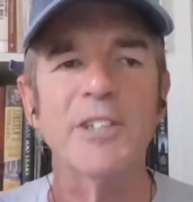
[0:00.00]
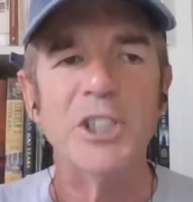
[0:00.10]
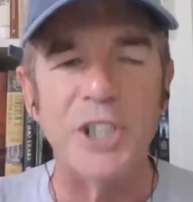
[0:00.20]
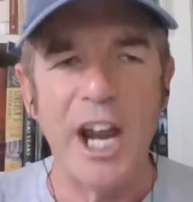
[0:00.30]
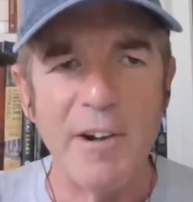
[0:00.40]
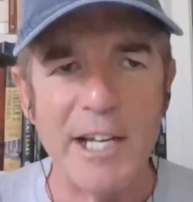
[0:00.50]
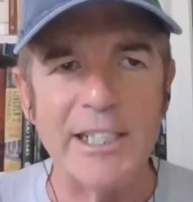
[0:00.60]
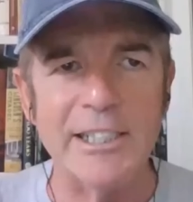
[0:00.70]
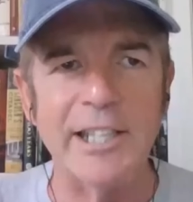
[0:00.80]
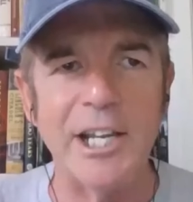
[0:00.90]
you for
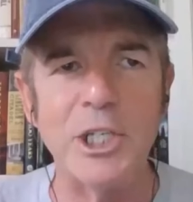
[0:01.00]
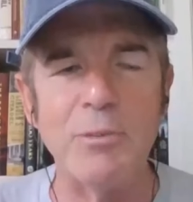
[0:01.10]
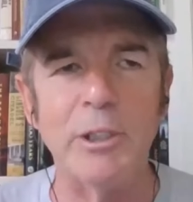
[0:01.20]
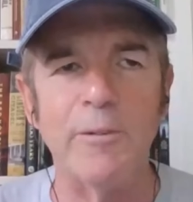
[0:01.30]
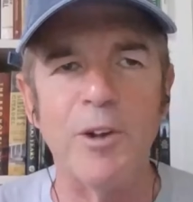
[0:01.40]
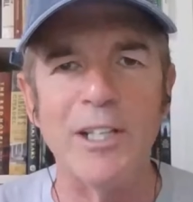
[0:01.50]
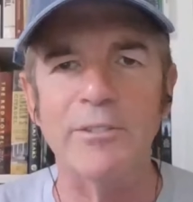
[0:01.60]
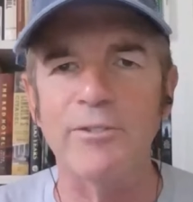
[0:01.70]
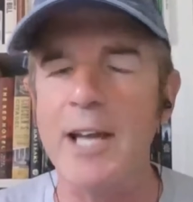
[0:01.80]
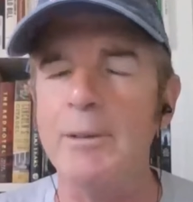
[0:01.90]
sharing this station with your
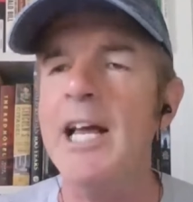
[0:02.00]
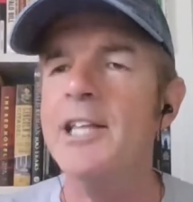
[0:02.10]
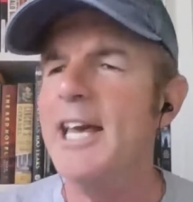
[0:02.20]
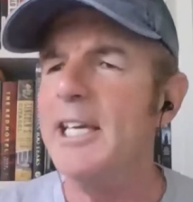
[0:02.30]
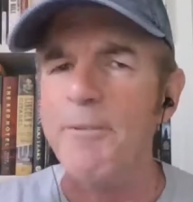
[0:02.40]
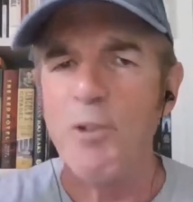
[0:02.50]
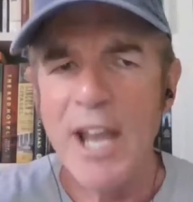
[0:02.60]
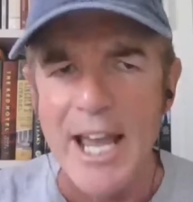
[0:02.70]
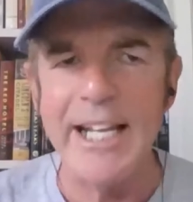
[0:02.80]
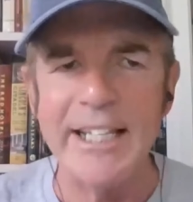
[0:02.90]
friends and family. Thank you
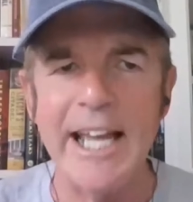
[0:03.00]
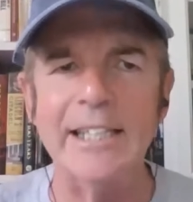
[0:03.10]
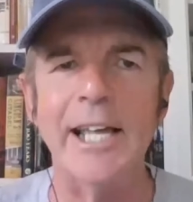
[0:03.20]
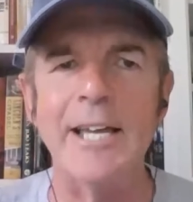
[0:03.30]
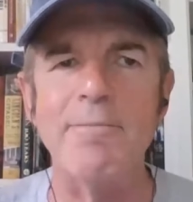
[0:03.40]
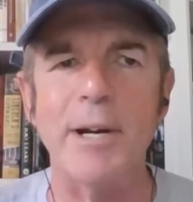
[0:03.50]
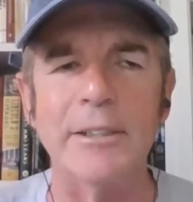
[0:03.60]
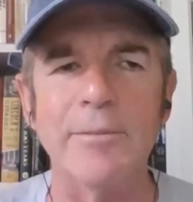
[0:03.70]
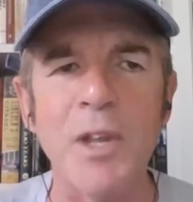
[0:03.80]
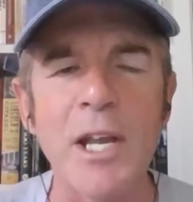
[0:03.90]
for hitting that like
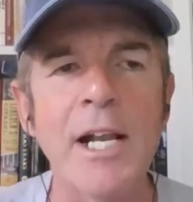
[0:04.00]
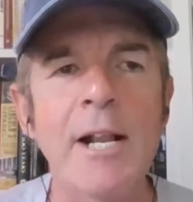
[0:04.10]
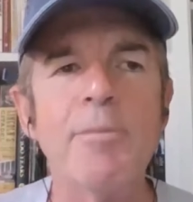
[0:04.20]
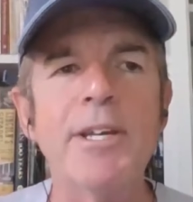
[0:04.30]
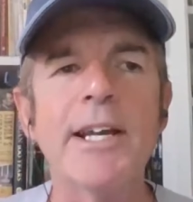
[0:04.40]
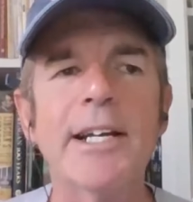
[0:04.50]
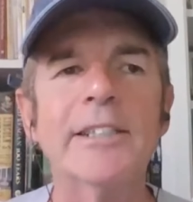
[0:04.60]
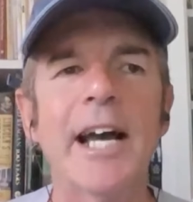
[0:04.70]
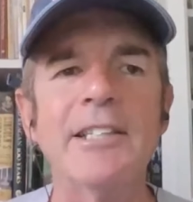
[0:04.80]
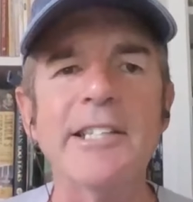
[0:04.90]
button,
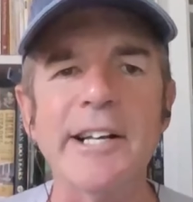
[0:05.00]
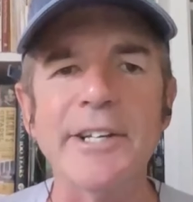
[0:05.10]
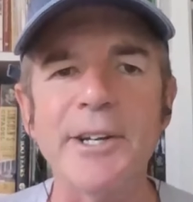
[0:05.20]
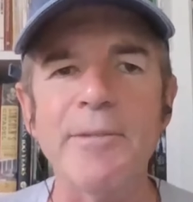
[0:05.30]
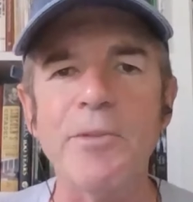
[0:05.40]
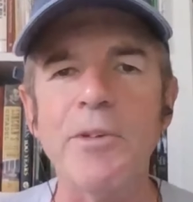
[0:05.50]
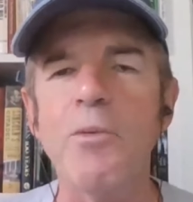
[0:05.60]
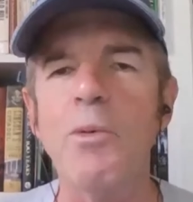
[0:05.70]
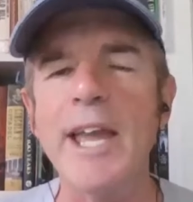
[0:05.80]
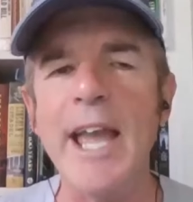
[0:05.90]
because I tell you,
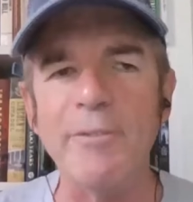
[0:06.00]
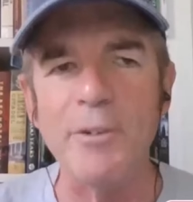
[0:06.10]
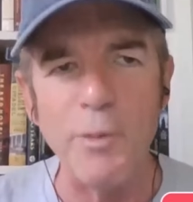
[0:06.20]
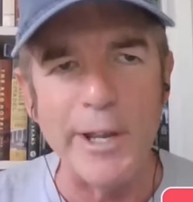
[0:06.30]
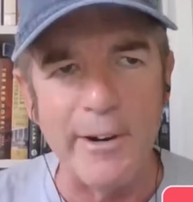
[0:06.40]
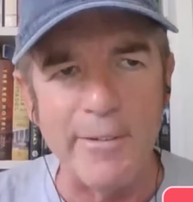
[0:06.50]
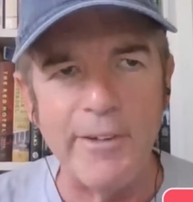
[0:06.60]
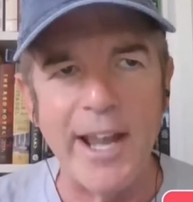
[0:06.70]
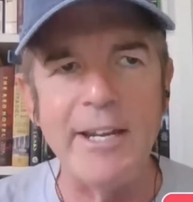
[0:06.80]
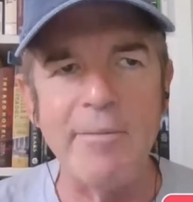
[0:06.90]
we
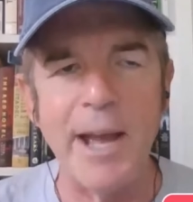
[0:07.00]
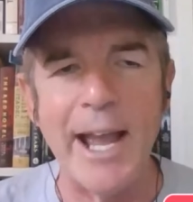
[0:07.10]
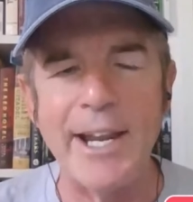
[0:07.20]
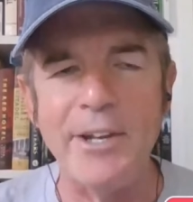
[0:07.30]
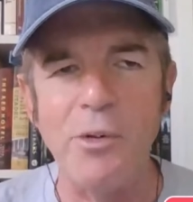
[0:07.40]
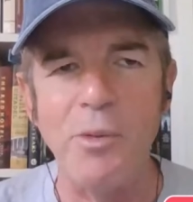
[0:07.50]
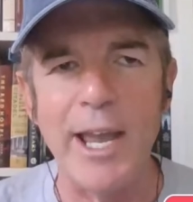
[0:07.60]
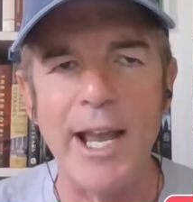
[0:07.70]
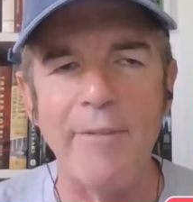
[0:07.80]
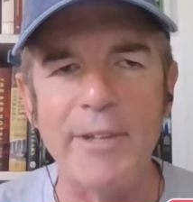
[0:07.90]
are fighting back in a
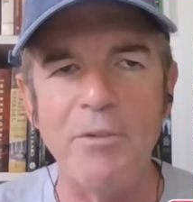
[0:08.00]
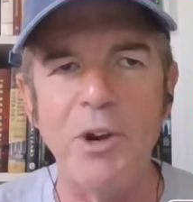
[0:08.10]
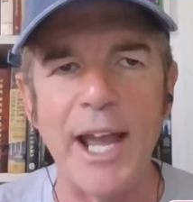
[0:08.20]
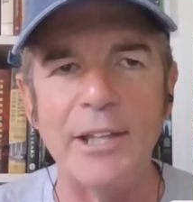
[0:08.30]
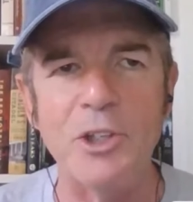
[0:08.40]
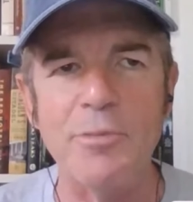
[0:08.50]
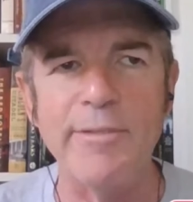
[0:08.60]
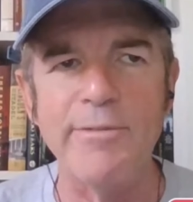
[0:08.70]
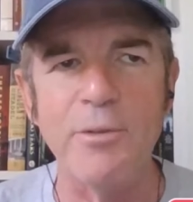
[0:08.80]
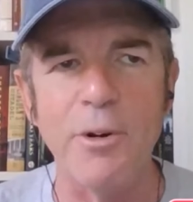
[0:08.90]
way I've never had
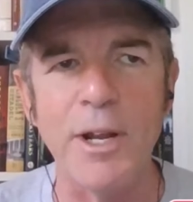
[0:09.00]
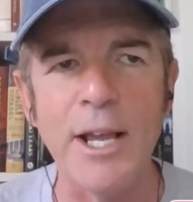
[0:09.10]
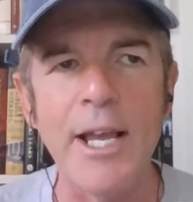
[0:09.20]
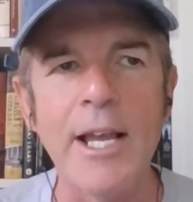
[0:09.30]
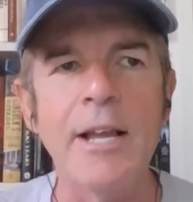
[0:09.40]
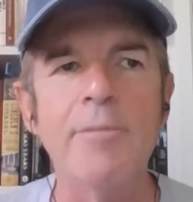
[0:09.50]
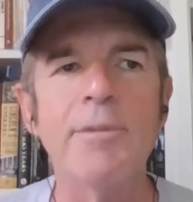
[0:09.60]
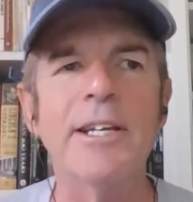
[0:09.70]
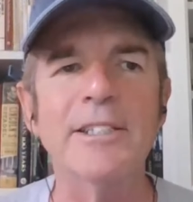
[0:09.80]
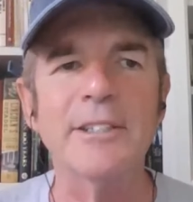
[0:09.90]
to before,
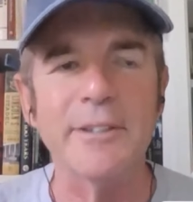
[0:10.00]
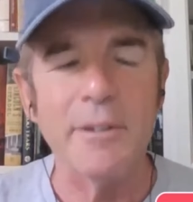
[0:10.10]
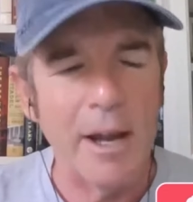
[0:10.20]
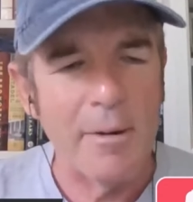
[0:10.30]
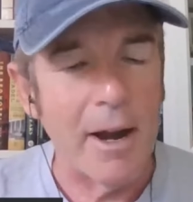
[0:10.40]
because